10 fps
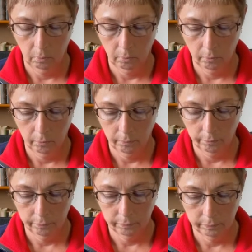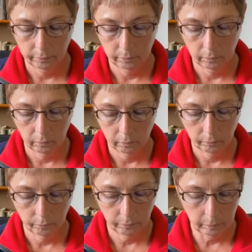
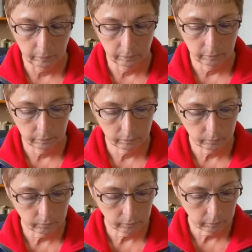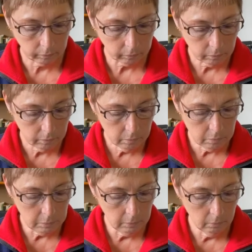
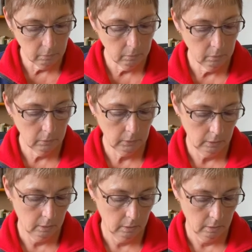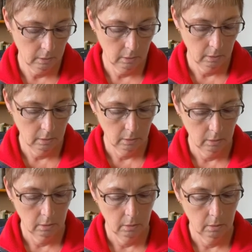
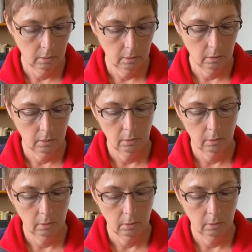(no one is talking)